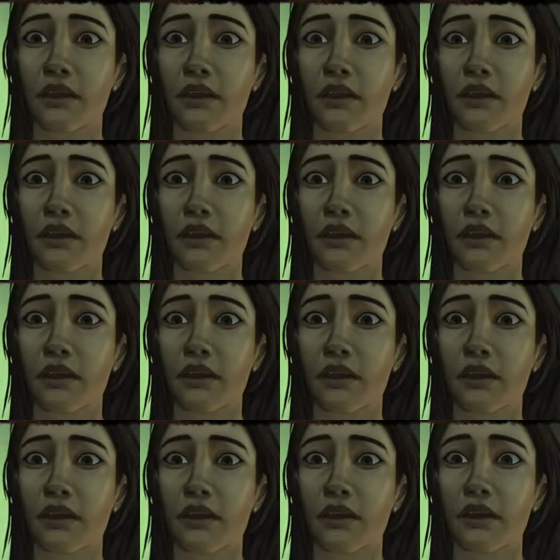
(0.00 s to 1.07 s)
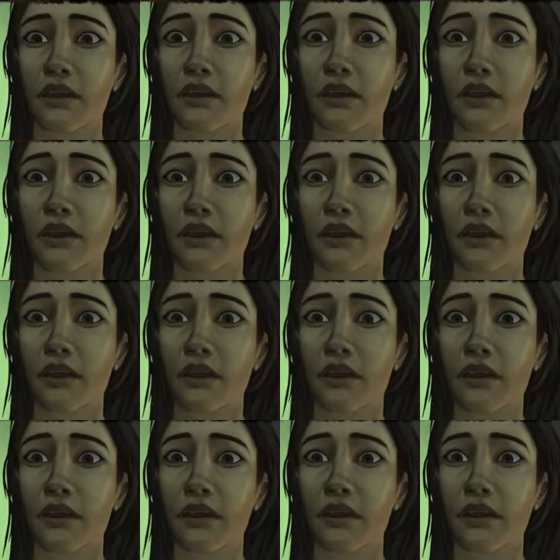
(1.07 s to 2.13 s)

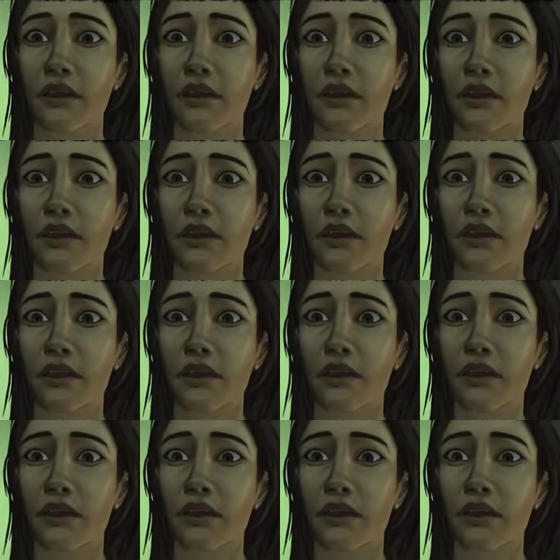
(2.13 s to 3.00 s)
Nothing is said.